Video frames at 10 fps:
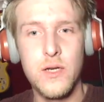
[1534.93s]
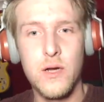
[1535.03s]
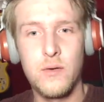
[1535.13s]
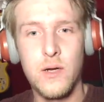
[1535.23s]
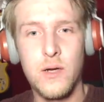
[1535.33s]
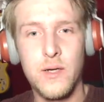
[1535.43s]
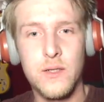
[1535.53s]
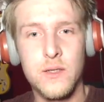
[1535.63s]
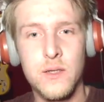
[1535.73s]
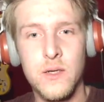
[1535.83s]
No
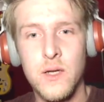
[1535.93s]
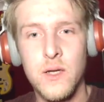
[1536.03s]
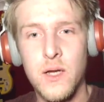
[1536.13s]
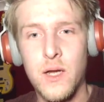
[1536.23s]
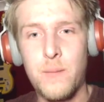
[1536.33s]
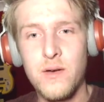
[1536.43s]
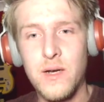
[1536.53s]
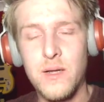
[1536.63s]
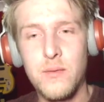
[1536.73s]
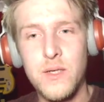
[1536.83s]
lights.
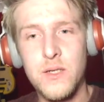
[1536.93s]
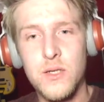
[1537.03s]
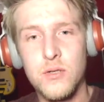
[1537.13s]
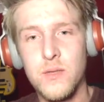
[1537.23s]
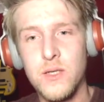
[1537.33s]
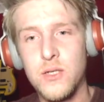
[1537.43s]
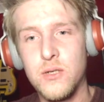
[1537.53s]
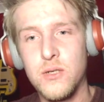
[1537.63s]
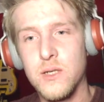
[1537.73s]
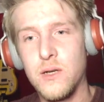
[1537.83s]
Apparently, when you do something she
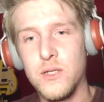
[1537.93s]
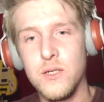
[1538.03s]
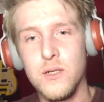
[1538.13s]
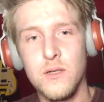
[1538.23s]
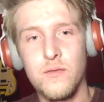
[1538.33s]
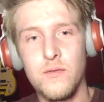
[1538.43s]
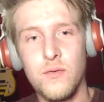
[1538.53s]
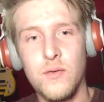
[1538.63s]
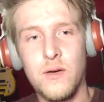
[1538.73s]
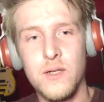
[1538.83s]
doesn't like, she turns off all
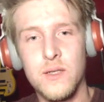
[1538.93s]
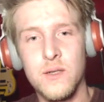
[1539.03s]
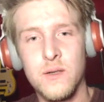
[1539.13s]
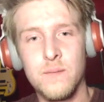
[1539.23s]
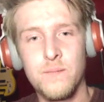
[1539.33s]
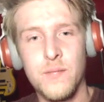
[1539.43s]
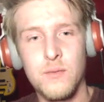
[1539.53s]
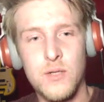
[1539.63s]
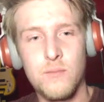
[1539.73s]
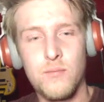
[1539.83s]
your lights,
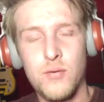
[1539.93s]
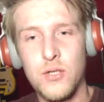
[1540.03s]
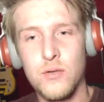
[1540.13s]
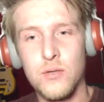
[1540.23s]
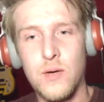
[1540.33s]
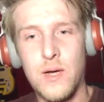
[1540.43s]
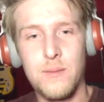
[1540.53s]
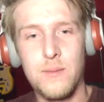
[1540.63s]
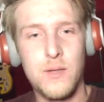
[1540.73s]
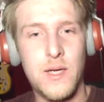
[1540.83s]
which I'm pretty sure is what
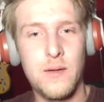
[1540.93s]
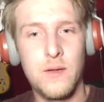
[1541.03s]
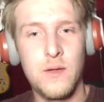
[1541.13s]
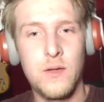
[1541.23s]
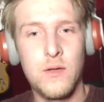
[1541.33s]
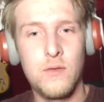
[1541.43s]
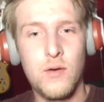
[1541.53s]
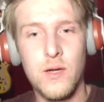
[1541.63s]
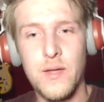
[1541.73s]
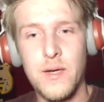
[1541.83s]
happened here.
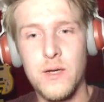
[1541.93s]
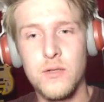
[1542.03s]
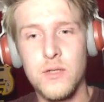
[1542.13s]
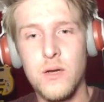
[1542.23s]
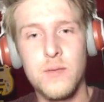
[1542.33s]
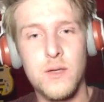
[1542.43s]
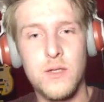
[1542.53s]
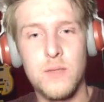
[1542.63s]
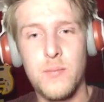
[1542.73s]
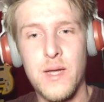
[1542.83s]
Right, on that note, I'm
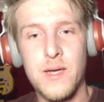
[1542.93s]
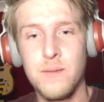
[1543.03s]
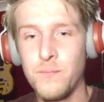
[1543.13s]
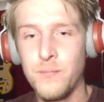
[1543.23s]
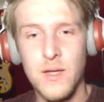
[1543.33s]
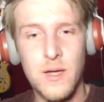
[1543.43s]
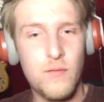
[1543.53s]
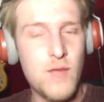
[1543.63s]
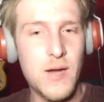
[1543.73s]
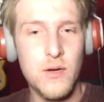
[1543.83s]
going to bed.
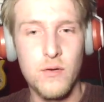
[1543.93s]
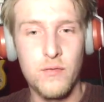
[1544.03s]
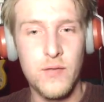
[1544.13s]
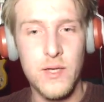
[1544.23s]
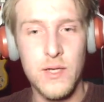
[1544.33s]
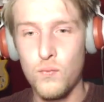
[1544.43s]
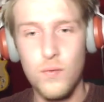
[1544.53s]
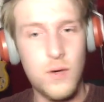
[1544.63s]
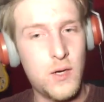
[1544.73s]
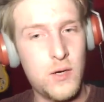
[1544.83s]
I've had enough of this.
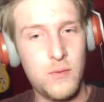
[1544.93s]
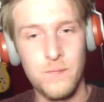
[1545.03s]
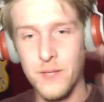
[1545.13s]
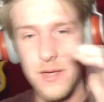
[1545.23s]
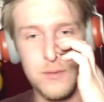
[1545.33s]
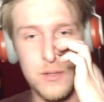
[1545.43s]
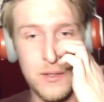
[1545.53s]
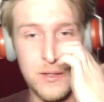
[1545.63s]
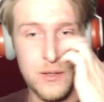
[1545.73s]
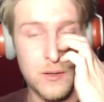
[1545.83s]
Whoa.
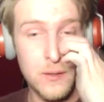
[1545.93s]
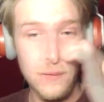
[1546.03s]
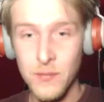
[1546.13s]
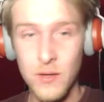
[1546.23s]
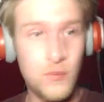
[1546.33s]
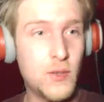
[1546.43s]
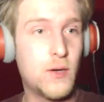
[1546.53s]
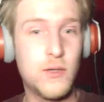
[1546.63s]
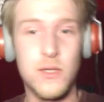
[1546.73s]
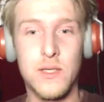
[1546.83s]
Absolutely not. We're
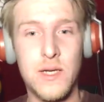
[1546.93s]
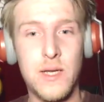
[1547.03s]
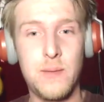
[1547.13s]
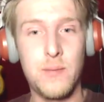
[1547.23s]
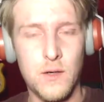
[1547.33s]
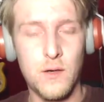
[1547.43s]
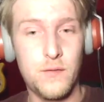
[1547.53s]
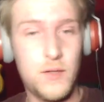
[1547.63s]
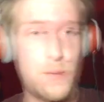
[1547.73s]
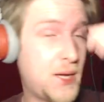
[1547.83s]
going to sleep.
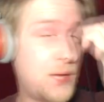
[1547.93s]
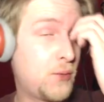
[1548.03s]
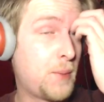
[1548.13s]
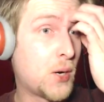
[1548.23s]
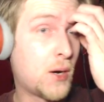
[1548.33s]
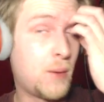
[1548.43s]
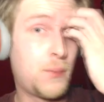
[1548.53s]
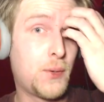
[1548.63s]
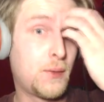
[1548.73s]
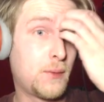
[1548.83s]
Off to bed we pop.